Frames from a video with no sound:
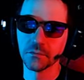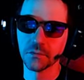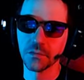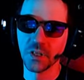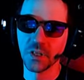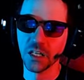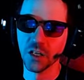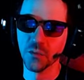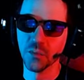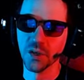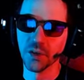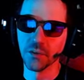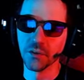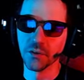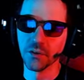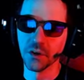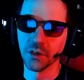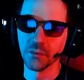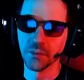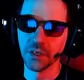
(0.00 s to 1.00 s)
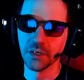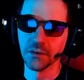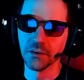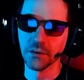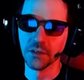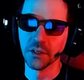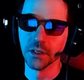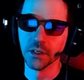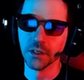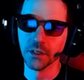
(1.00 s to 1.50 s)
I opened up the wrong menu
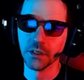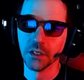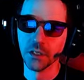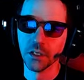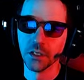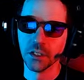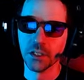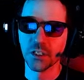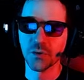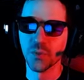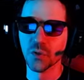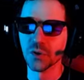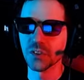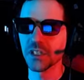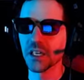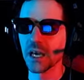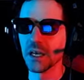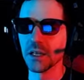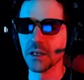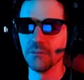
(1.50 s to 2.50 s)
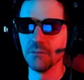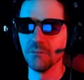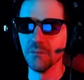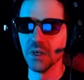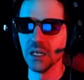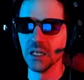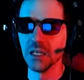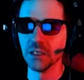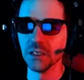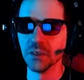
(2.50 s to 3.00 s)
there. Sports got
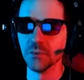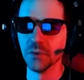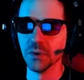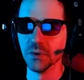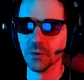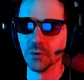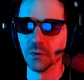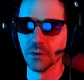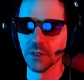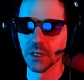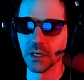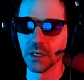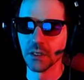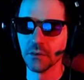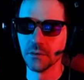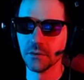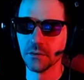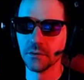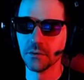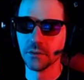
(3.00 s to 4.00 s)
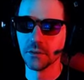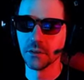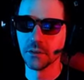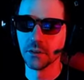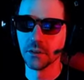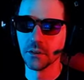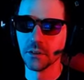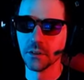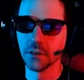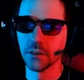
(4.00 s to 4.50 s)
immediately moogled again.
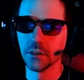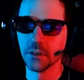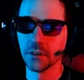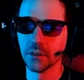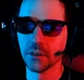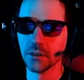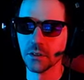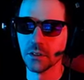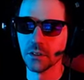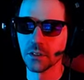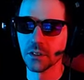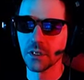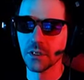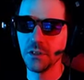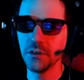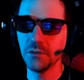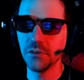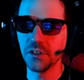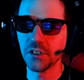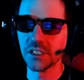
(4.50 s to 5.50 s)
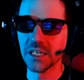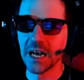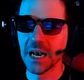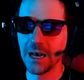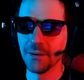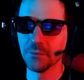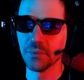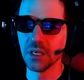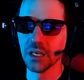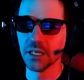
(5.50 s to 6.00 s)
Can you
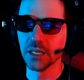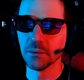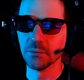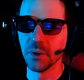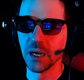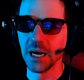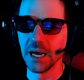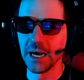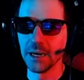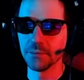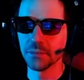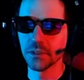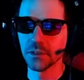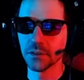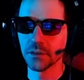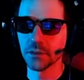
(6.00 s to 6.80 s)
stop getting bopped?